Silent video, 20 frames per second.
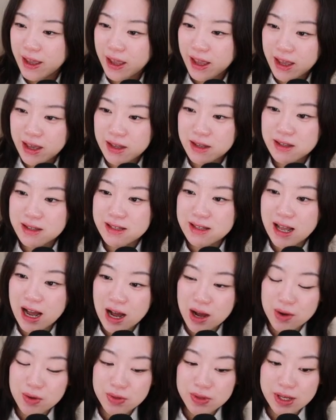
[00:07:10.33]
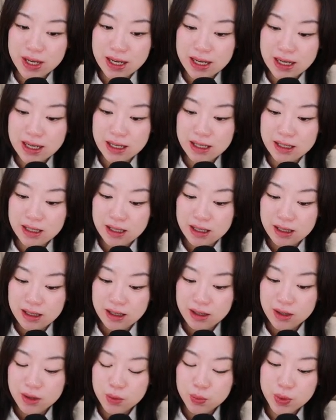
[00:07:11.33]
And now that
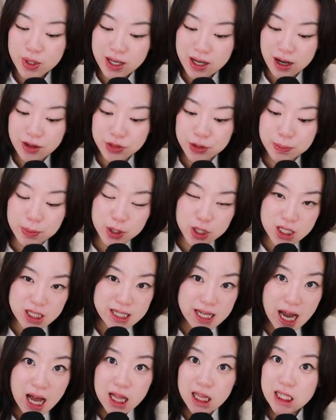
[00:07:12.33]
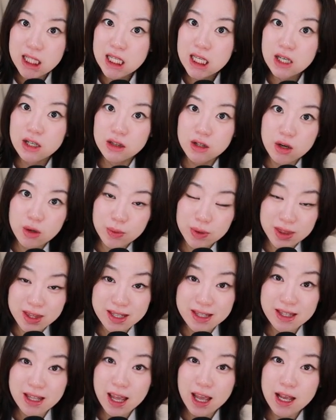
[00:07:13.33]
we got the personality along with the
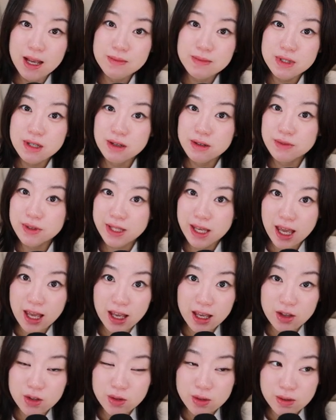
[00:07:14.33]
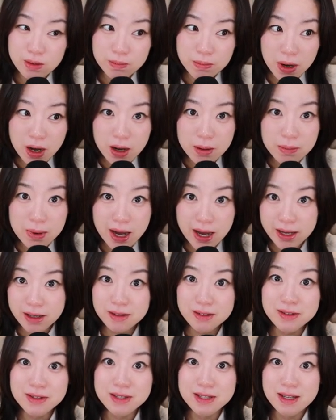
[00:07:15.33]
names of the K-pop
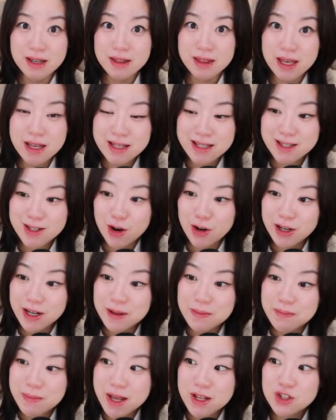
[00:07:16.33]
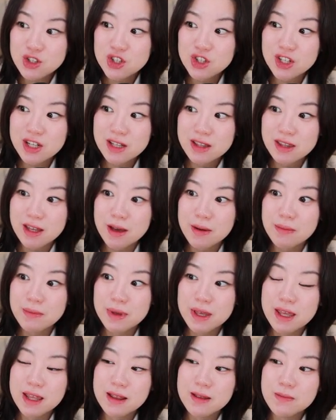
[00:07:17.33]
idols, they started mentioning them
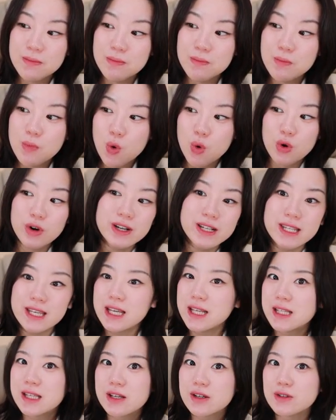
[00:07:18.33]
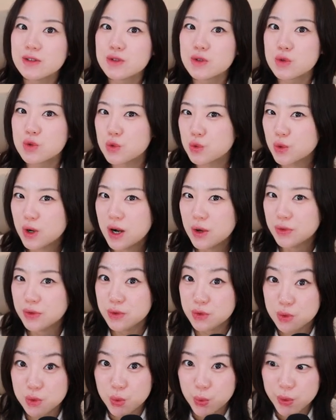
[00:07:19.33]
in more details throughout the
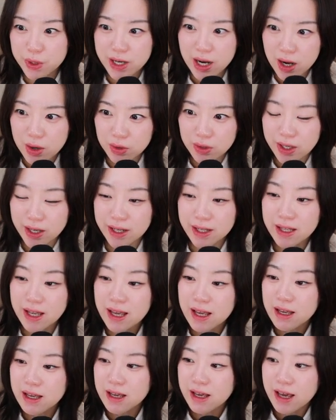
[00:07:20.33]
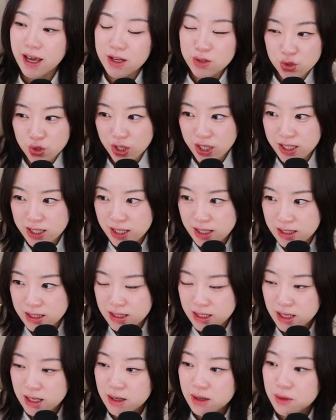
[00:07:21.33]
story outline. As you guys can
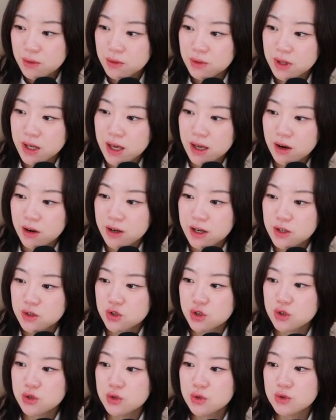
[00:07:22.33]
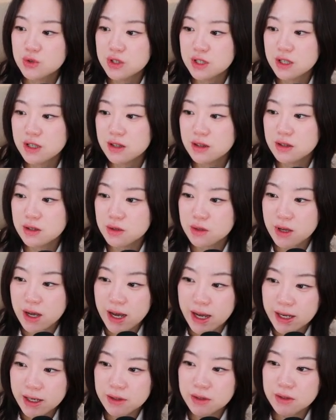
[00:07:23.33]
see, they are introducing the
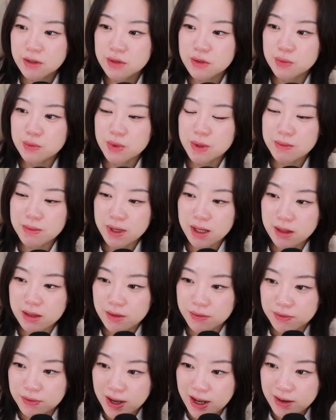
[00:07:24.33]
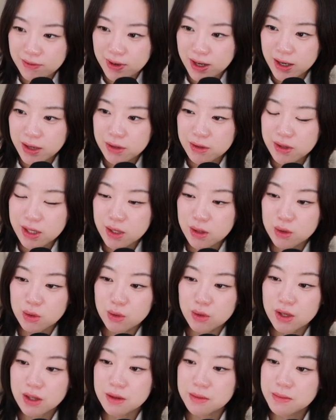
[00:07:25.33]
idols. We meet the 5 idol,
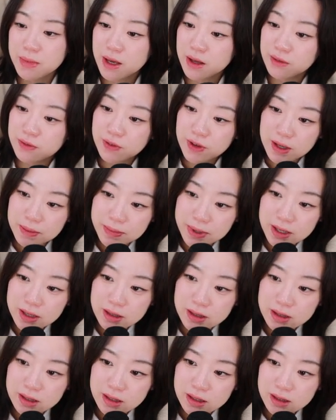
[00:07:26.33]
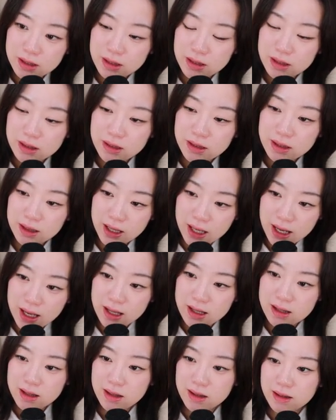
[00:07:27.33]
including the male-female
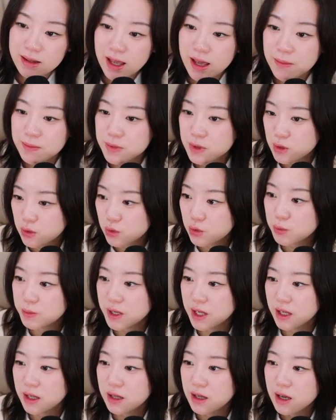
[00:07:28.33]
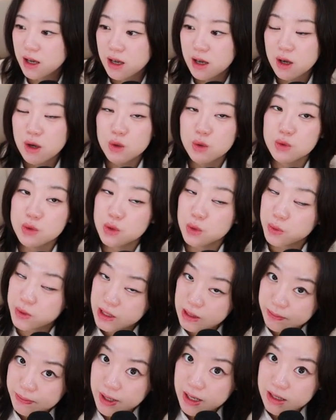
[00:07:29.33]
lead named Sumin, who's the
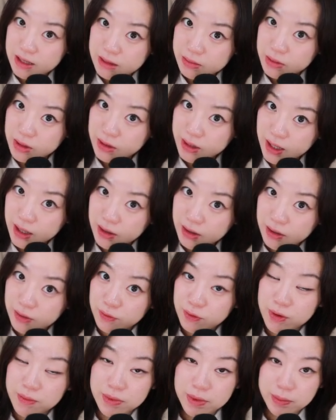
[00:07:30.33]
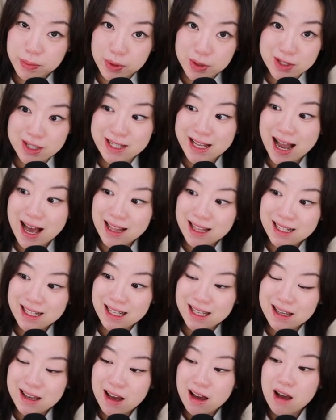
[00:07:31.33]
responsible leader from the
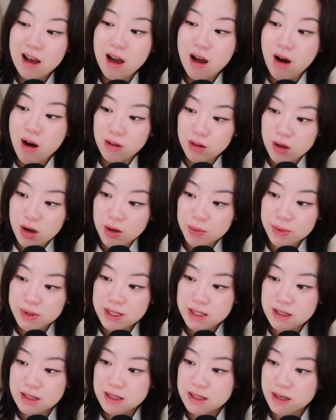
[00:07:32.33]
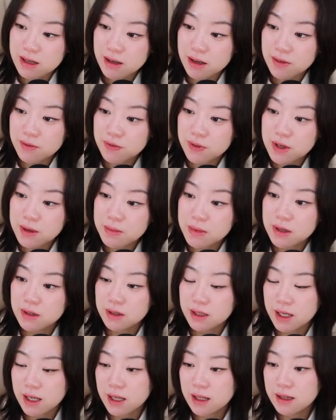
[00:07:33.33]
personality, along with the second female
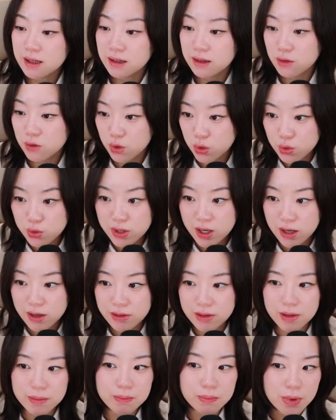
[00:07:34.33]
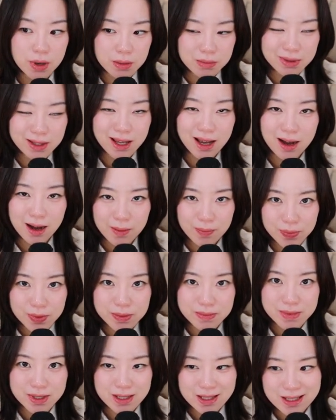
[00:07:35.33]
lead, Yuna, the bubbly
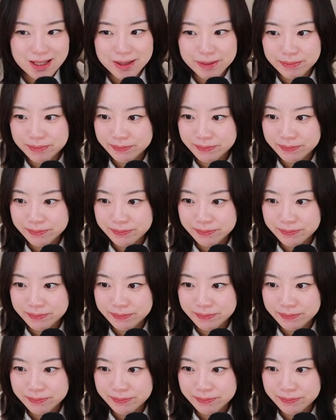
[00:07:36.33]
optimist.